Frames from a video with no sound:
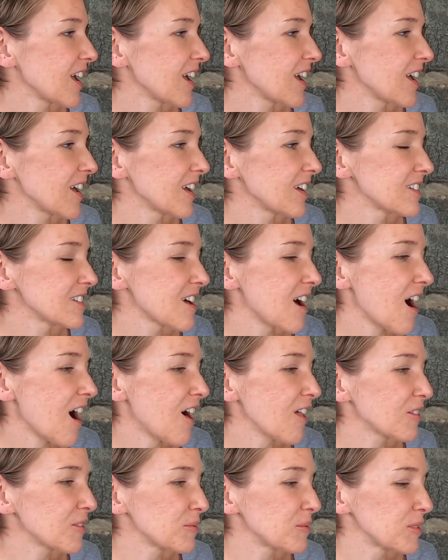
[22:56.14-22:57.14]
and
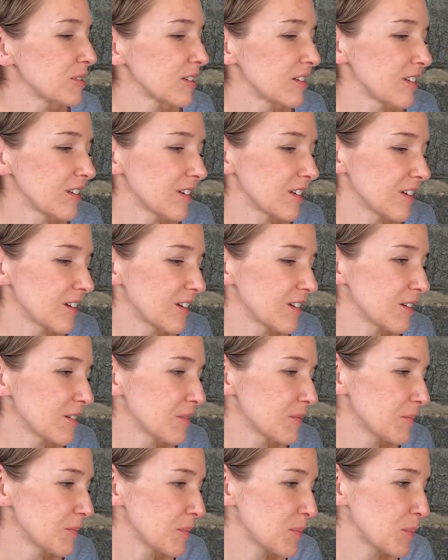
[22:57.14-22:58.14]
Hollywood uh,
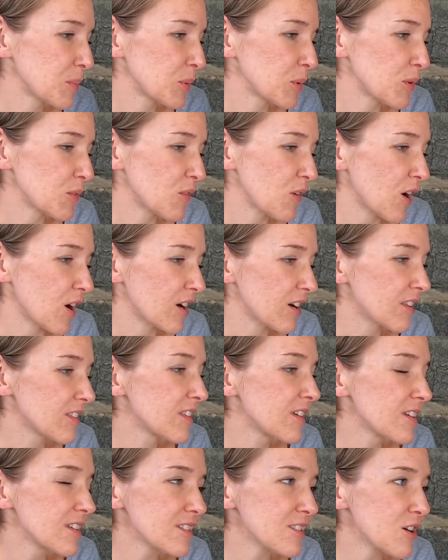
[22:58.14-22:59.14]
Boulevard.
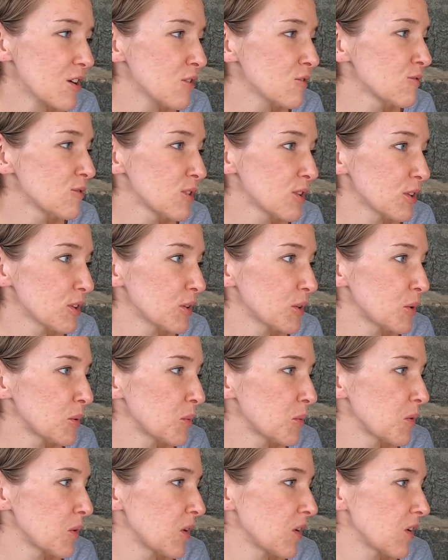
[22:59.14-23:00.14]
These are really
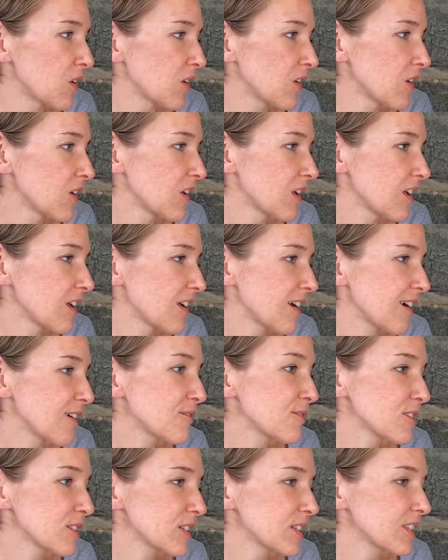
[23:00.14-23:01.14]
cool. I
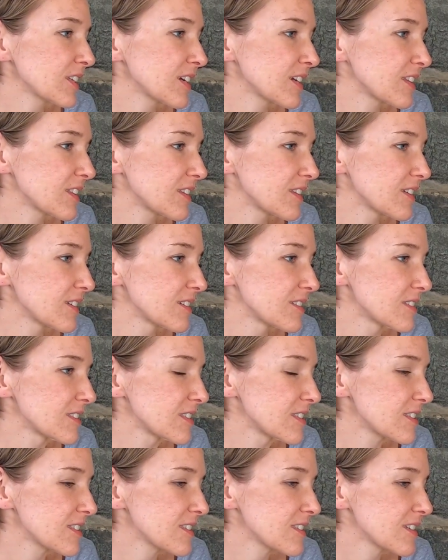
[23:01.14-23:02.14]
really like
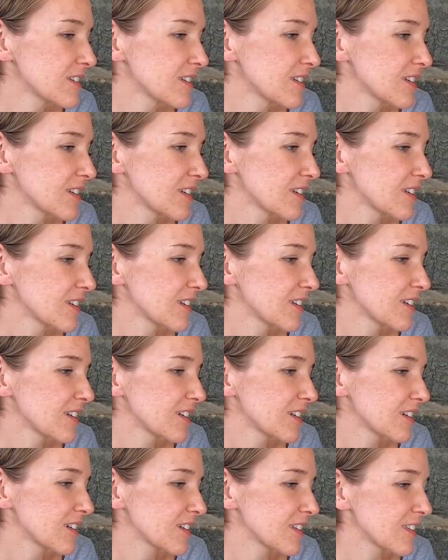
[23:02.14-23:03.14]
these.
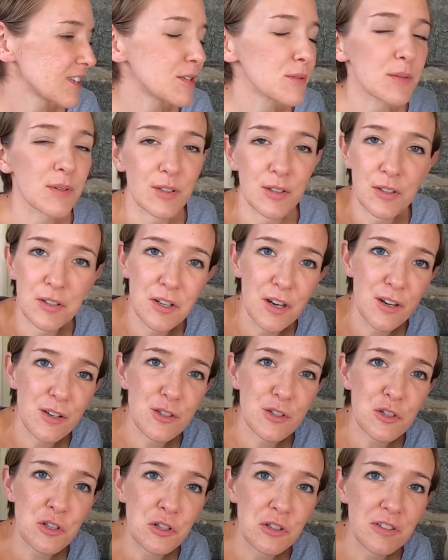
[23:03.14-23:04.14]
These will look good on a
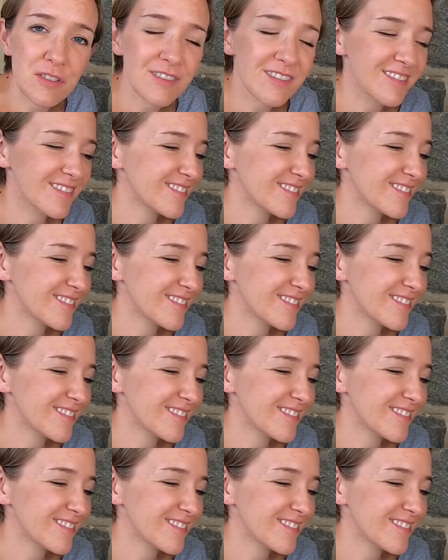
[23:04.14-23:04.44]
shirt.